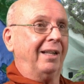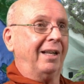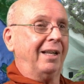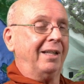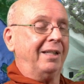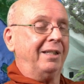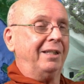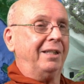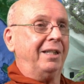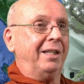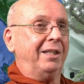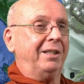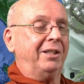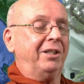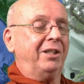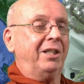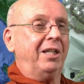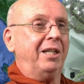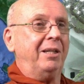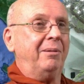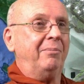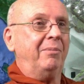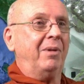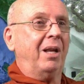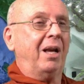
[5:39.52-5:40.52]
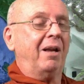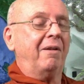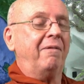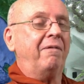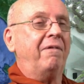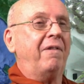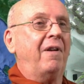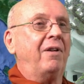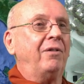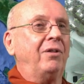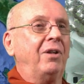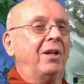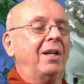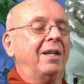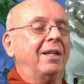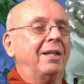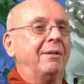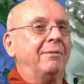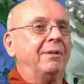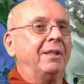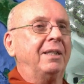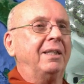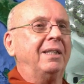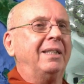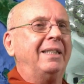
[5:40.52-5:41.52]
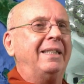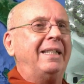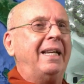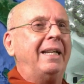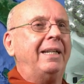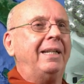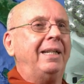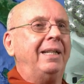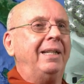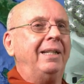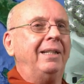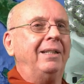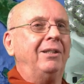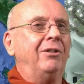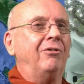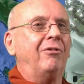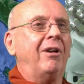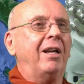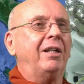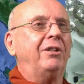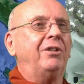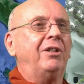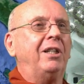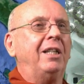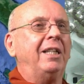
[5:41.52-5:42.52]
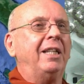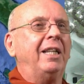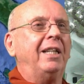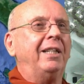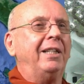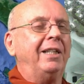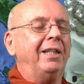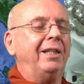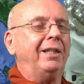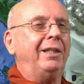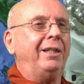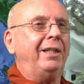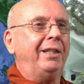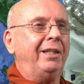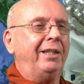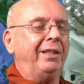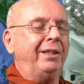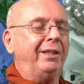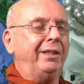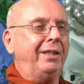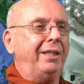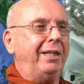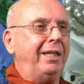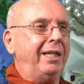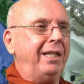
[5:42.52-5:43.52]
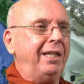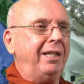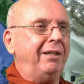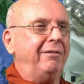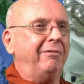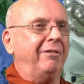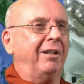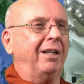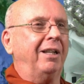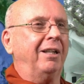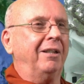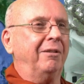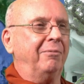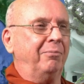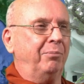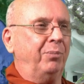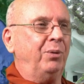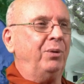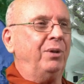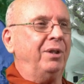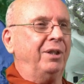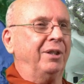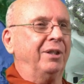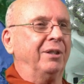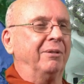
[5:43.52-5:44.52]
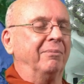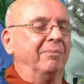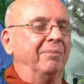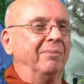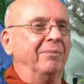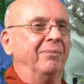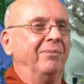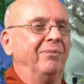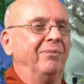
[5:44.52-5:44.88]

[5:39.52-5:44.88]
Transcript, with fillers: It seemed, I felt like I was getting, gradually getting a little nearer Buddhism.